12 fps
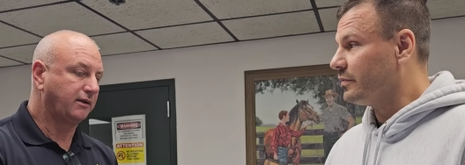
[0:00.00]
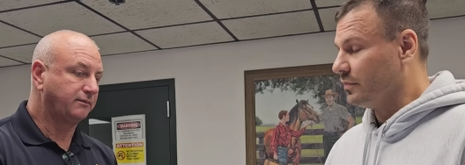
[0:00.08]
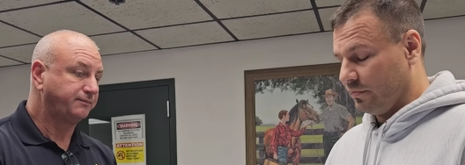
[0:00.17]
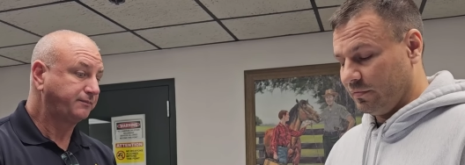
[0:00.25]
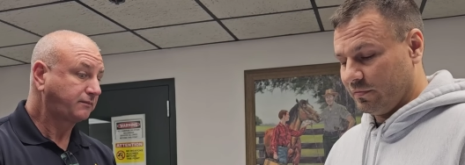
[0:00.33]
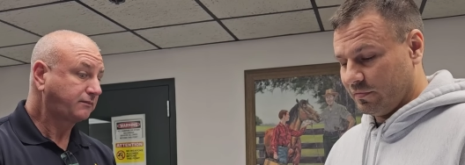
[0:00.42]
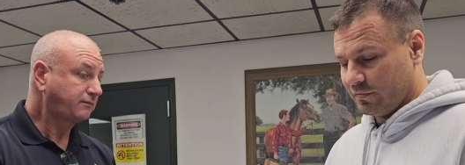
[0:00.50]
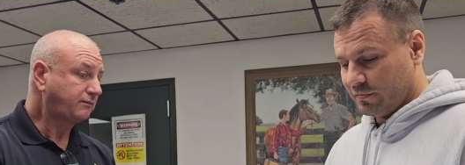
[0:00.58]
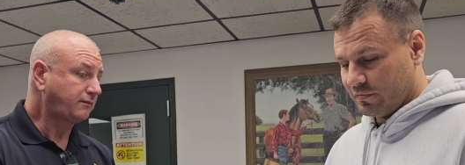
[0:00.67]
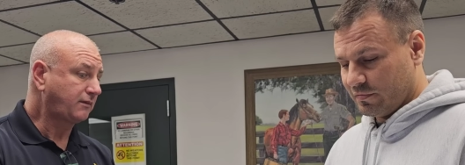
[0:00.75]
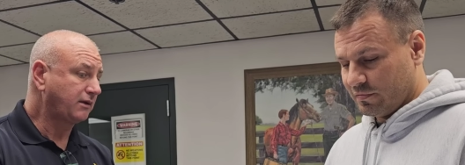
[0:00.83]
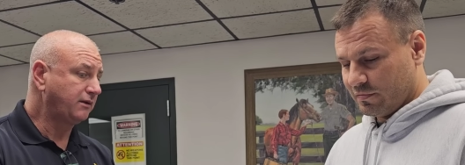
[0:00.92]
Speaker 1: and
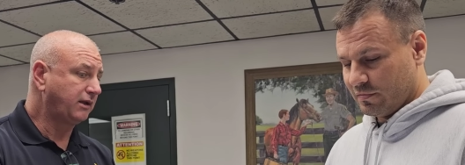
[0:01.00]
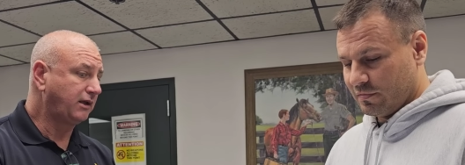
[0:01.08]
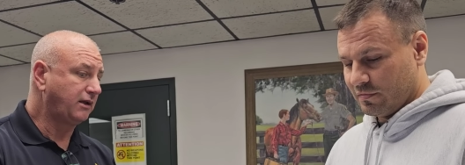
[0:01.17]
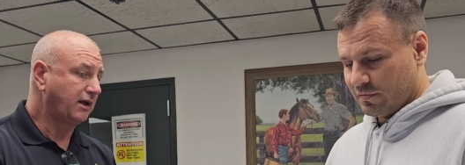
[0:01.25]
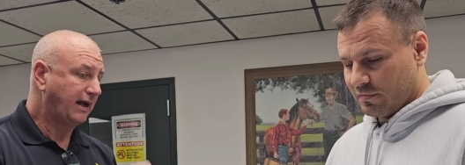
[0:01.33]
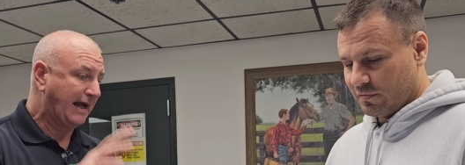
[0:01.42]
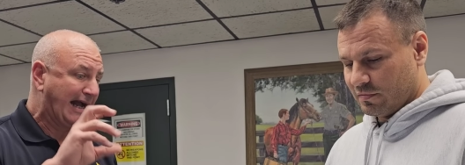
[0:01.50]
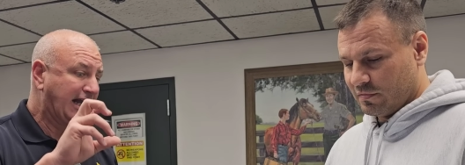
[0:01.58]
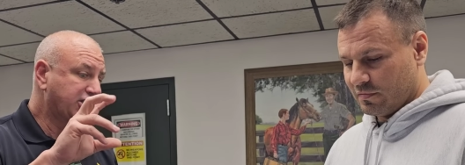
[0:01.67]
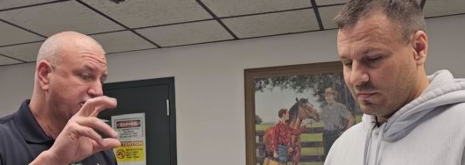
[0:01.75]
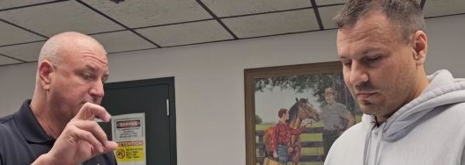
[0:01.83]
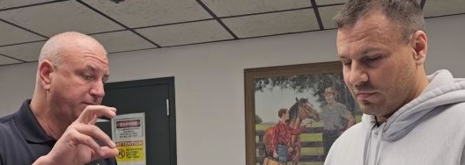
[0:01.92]
the
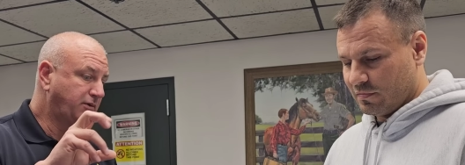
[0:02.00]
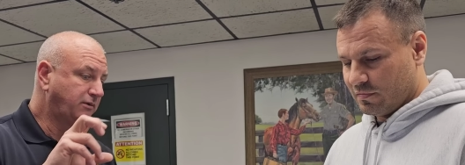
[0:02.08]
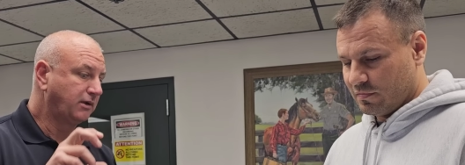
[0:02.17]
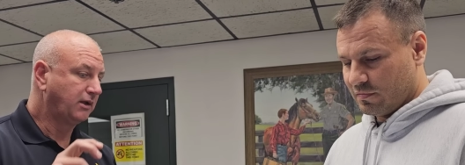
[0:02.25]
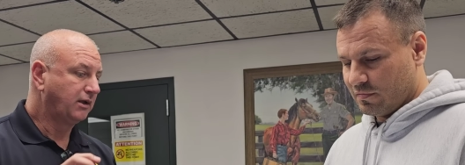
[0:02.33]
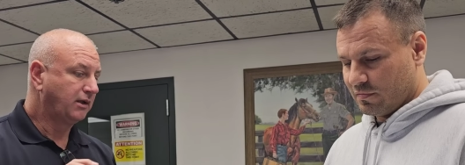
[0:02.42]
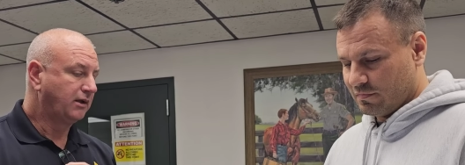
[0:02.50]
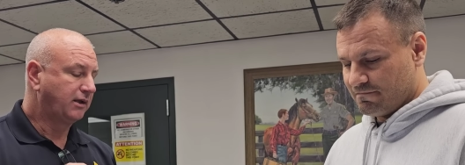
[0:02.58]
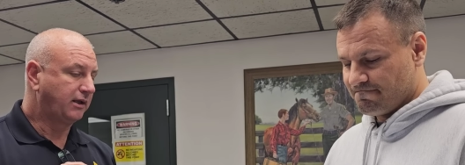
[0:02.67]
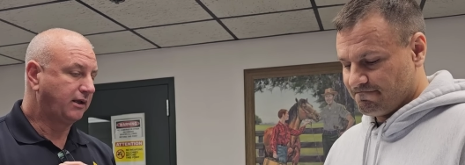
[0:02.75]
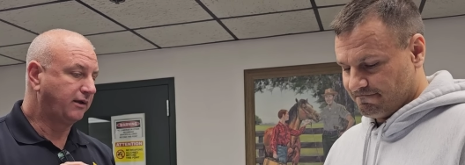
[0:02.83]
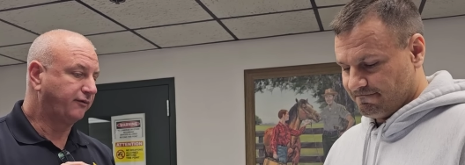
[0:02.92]
actionable
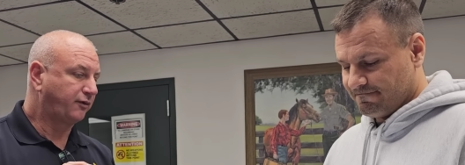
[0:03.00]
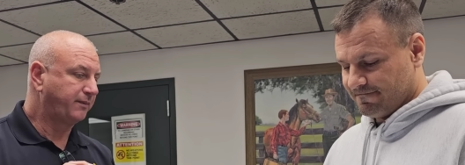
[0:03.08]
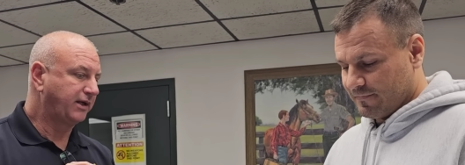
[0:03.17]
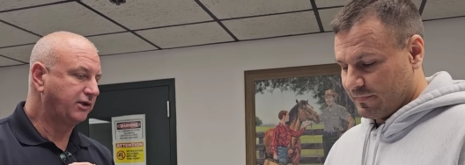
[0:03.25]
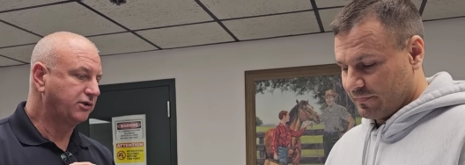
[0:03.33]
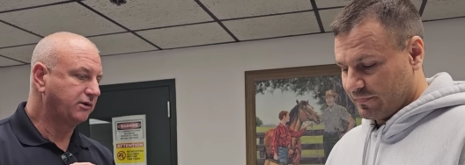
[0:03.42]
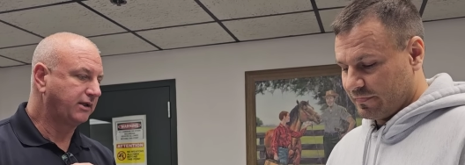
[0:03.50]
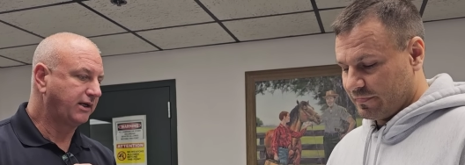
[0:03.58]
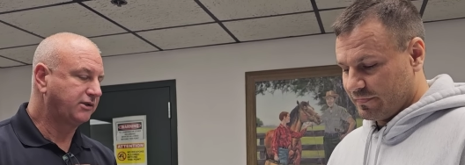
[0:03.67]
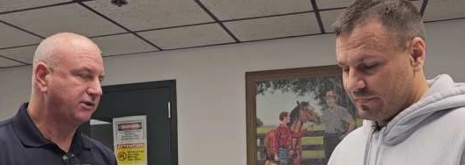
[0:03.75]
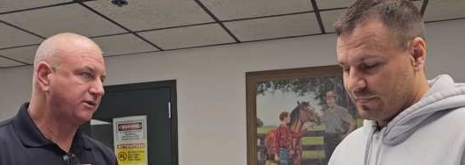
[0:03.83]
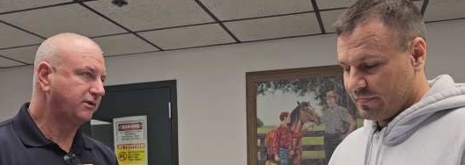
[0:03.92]
information.
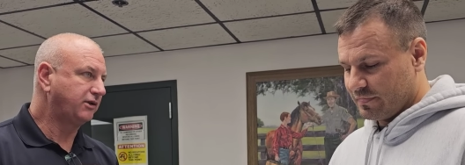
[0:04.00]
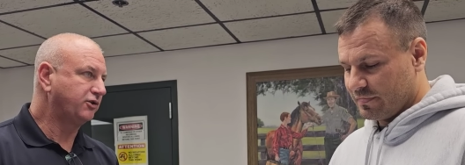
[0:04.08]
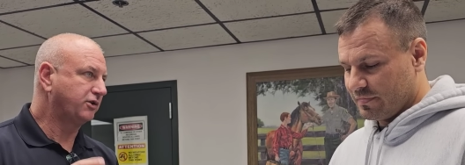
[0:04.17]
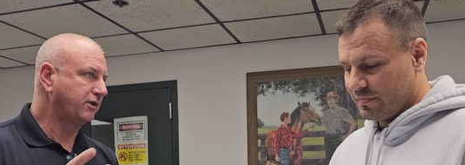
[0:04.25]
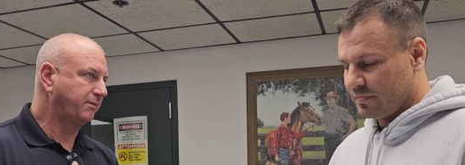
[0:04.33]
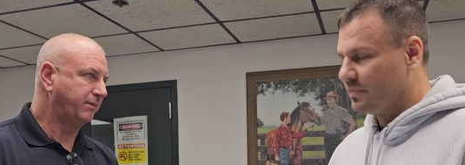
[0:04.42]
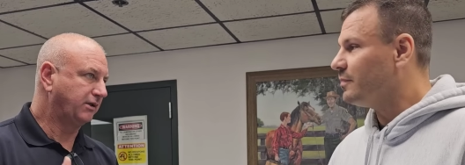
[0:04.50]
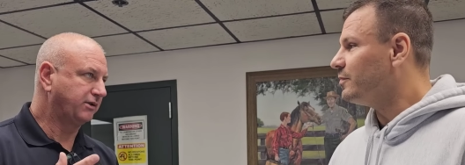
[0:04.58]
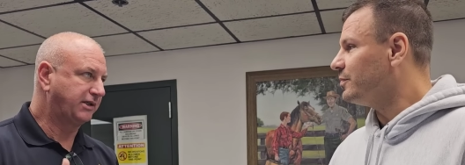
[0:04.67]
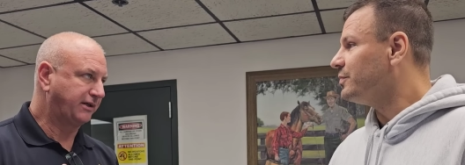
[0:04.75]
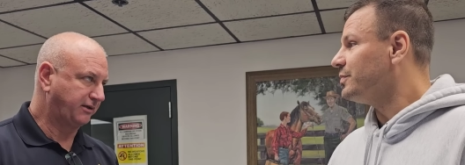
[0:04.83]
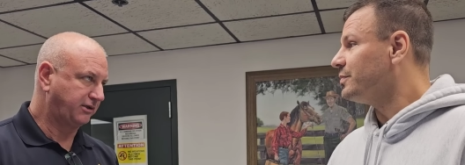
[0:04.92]
That's usually a
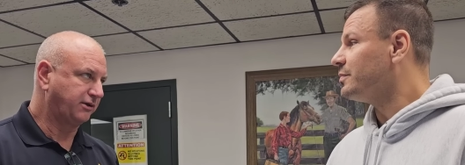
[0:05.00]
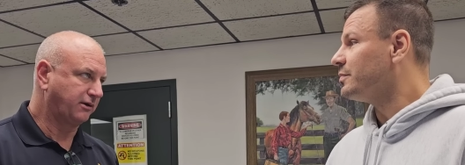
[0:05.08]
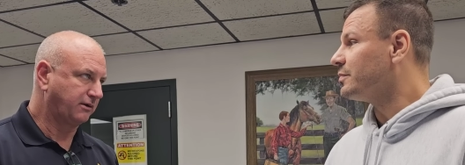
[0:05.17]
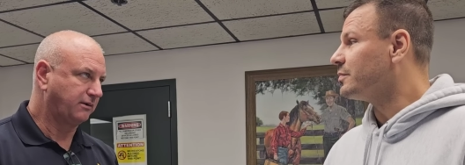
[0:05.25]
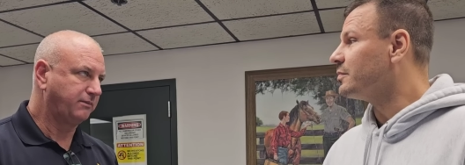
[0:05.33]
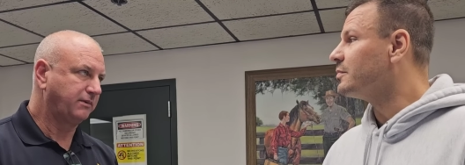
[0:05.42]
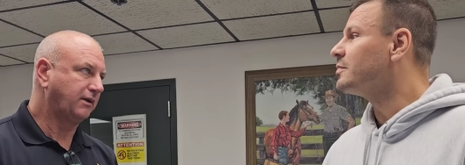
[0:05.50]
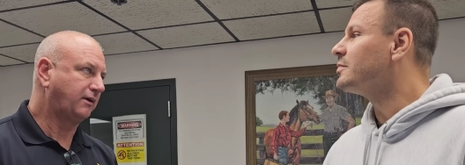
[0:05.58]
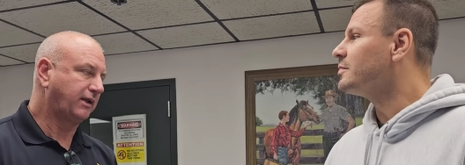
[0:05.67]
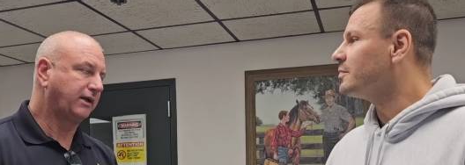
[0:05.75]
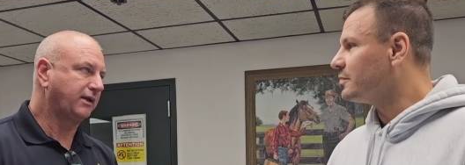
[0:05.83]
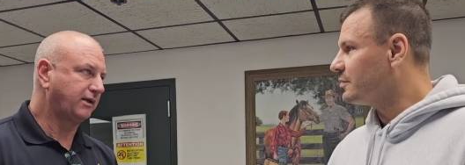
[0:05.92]
military term, all
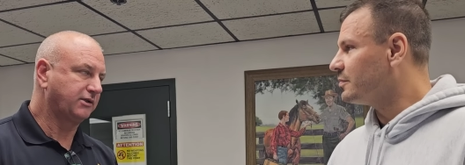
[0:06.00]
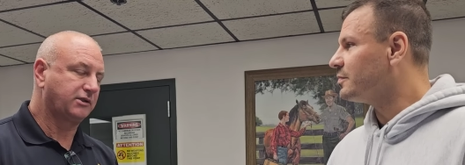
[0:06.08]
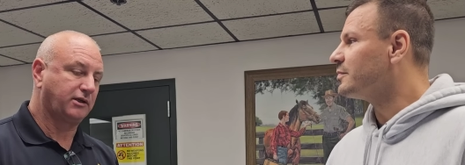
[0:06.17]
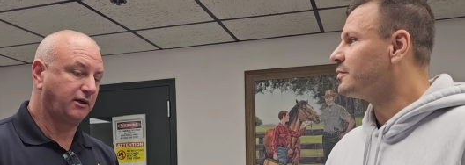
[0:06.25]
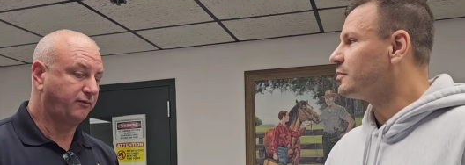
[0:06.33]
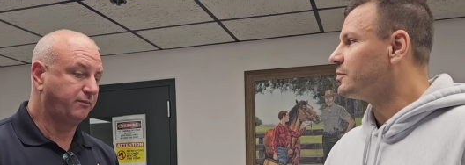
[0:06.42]
that kind of stuff.